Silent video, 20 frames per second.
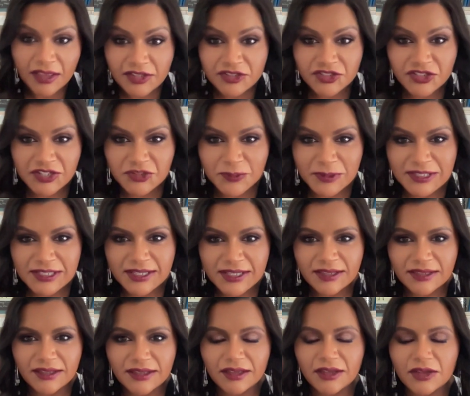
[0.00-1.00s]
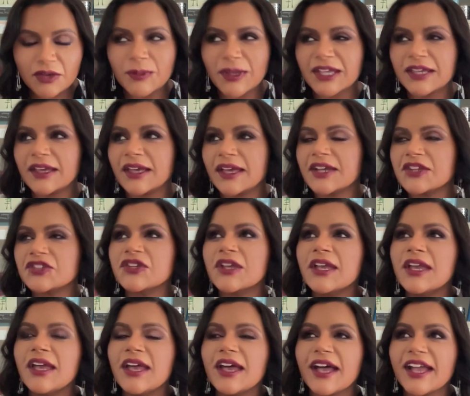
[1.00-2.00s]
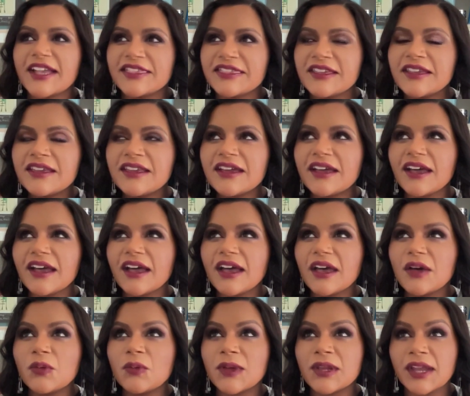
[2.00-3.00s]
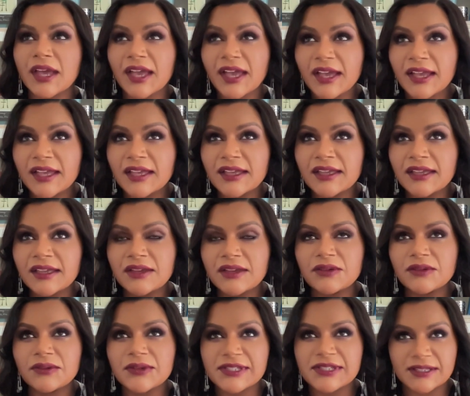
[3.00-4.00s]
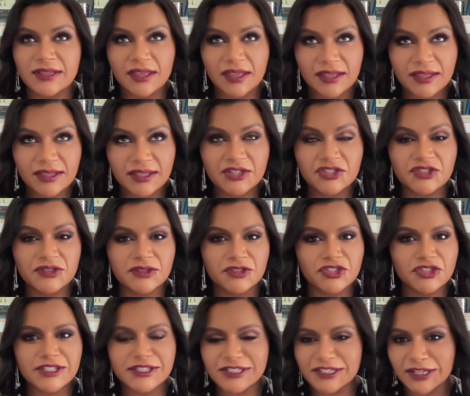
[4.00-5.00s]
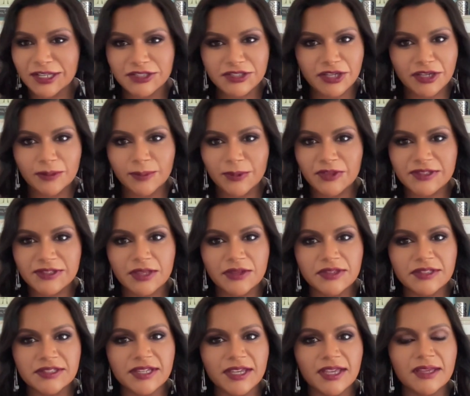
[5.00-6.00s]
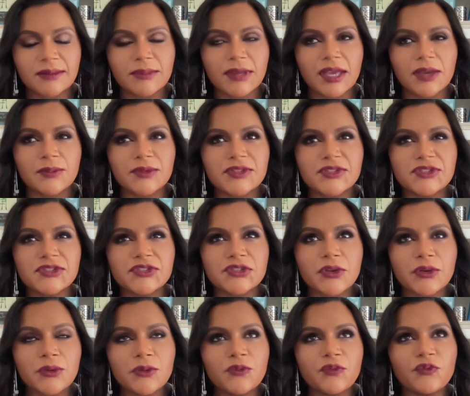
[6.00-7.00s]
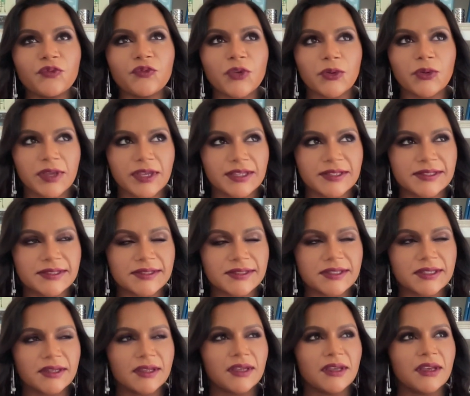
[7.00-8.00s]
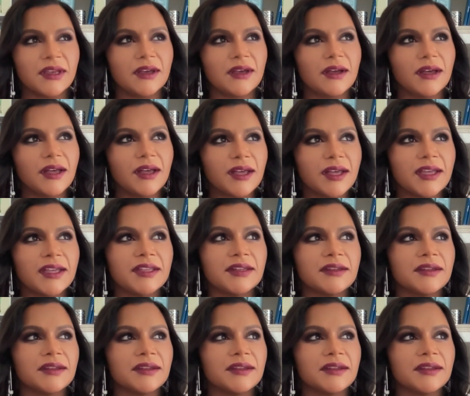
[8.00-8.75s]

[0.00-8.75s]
age Mindy? Oh mm. my gosh. I think when I was in college, and Justin and I talk about this all the time, I was so focused on